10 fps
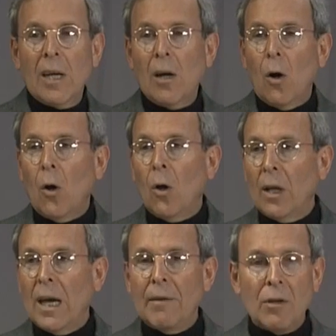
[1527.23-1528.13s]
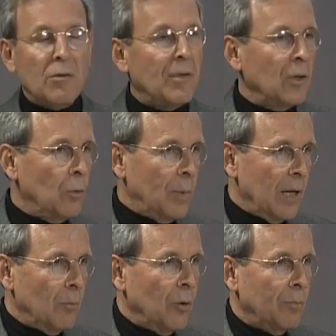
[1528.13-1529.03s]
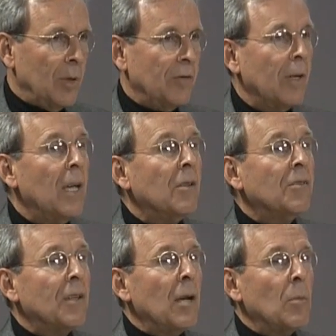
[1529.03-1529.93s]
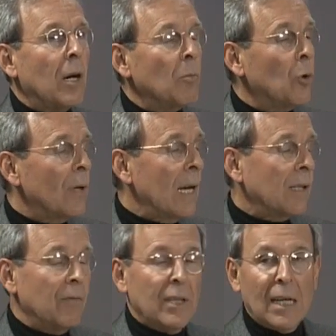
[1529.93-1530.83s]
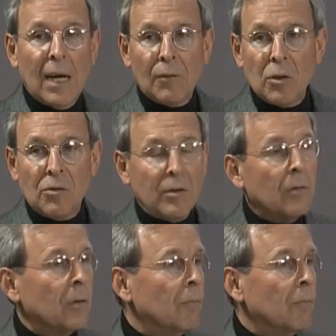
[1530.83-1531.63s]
They all have their single-payer movements. Some are more active than others.